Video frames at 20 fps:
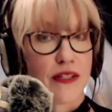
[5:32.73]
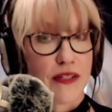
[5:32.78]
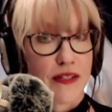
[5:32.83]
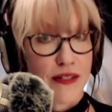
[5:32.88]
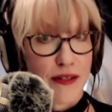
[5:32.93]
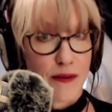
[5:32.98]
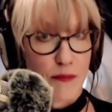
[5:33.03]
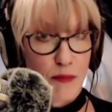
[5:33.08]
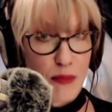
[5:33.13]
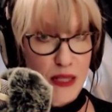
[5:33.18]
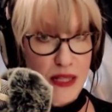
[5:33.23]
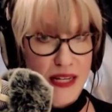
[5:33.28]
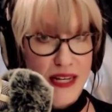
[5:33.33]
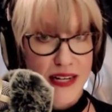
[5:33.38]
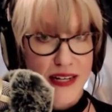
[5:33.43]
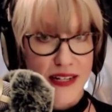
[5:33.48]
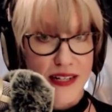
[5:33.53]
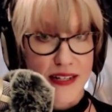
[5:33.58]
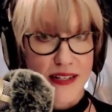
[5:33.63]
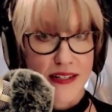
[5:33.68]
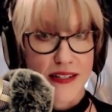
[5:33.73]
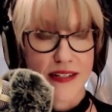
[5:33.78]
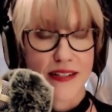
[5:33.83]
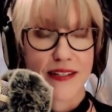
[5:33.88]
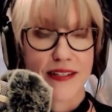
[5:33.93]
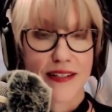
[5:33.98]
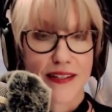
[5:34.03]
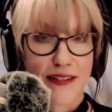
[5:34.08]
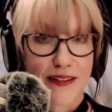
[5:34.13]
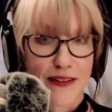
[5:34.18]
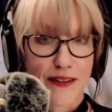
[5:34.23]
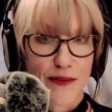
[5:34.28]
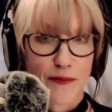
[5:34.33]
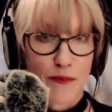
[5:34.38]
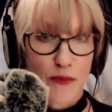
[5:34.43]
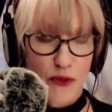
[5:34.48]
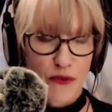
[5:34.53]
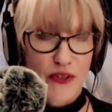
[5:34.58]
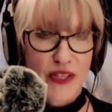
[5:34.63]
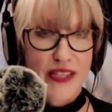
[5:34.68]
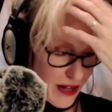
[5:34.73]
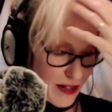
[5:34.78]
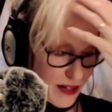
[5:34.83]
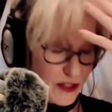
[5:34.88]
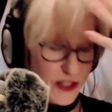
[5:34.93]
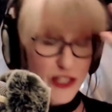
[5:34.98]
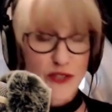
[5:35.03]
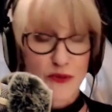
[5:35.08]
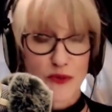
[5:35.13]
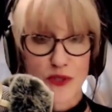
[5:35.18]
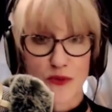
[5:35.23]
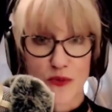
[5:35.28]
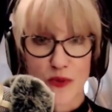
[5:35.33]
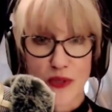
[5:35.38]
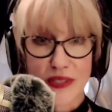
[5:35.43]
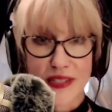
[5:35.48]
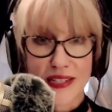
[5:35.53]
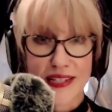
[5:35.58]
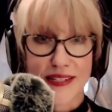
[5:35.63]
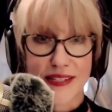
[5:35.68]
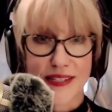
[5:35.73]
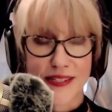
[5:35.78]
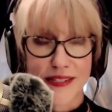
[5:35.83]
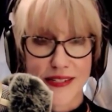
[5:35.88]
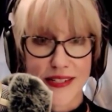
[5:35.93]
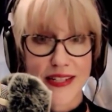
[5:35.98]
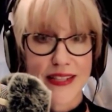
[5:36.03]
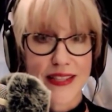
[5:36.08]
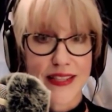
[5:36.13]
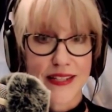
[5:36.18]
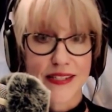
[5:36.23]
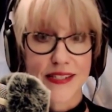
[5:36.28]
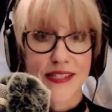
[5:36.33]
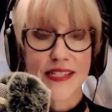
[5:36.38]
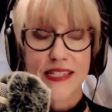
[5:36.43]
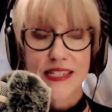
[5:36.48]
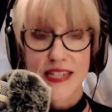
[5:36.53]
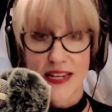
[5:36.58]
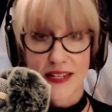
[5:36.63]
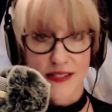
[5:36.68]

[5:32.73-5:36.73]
Milady movie that just was released in the States.